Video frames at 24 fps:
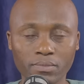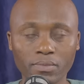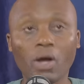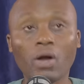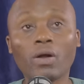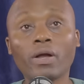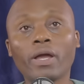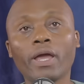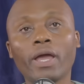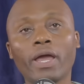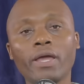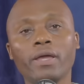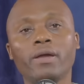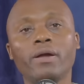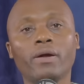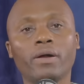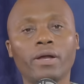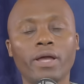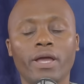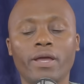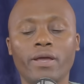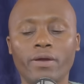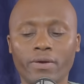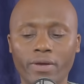Okay,
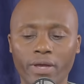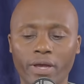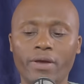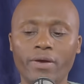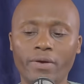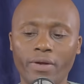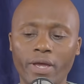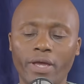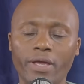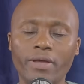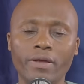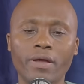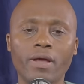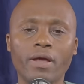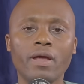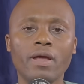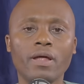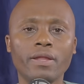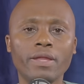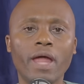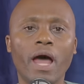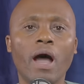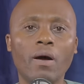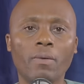okay, okay, okay.
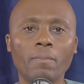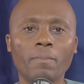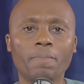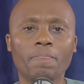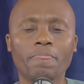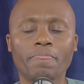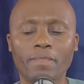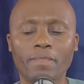Now,